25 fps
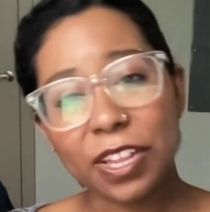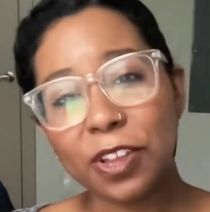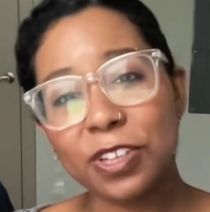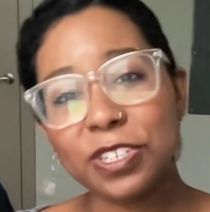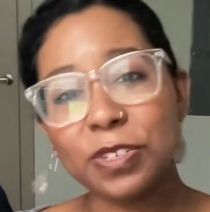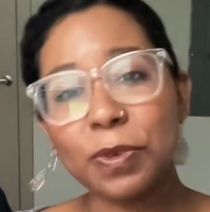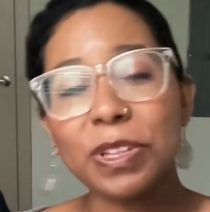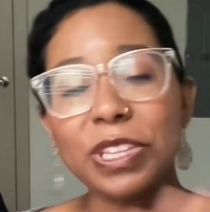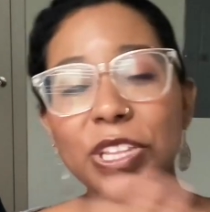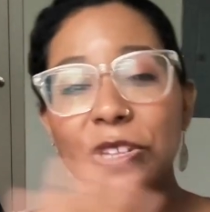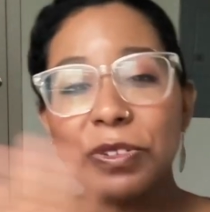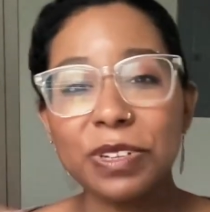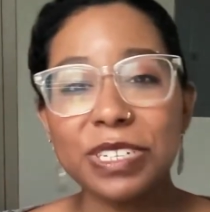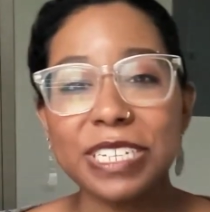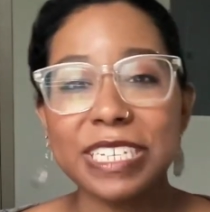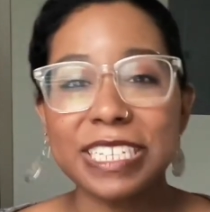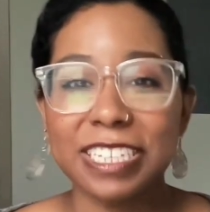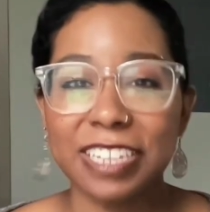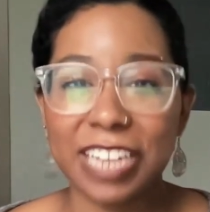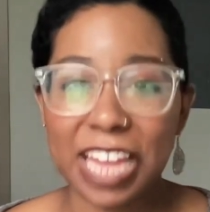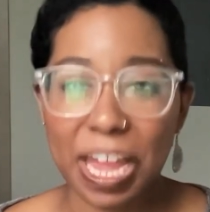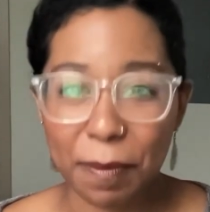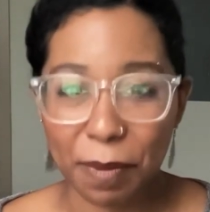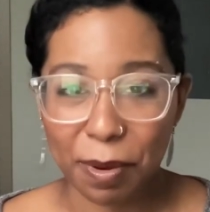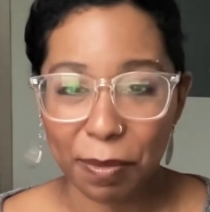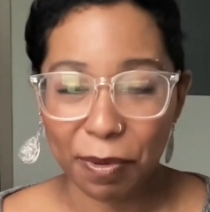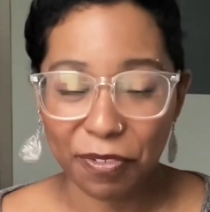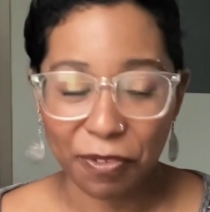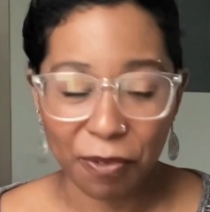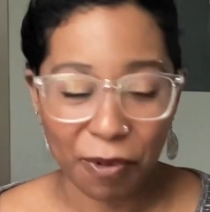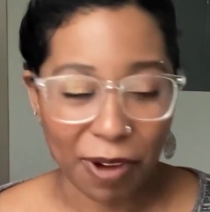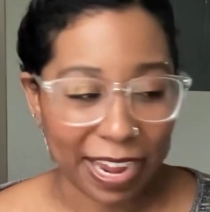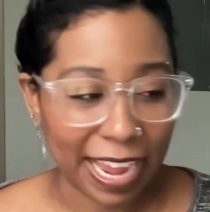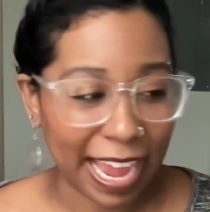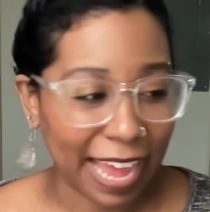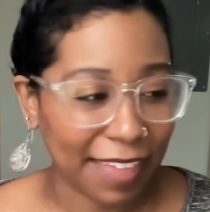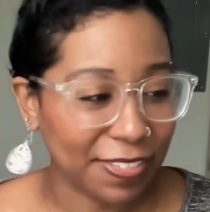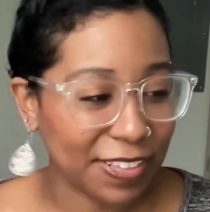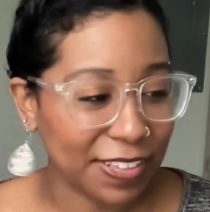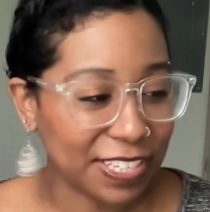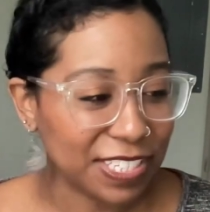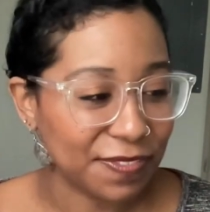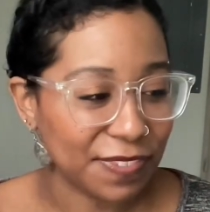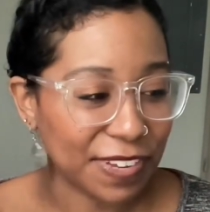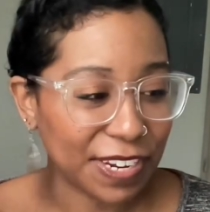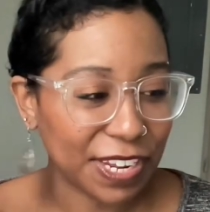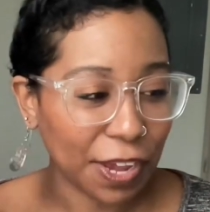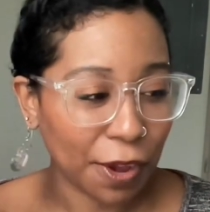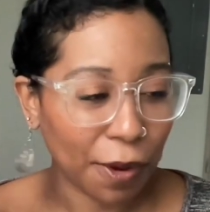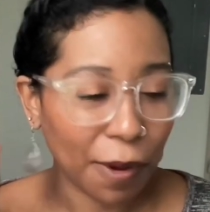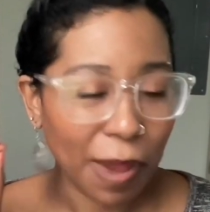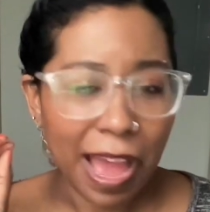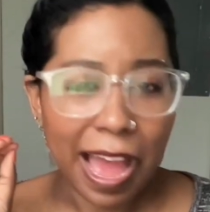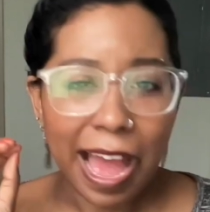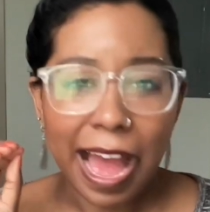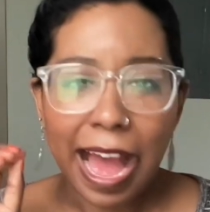So a little disclaimer before I end this video,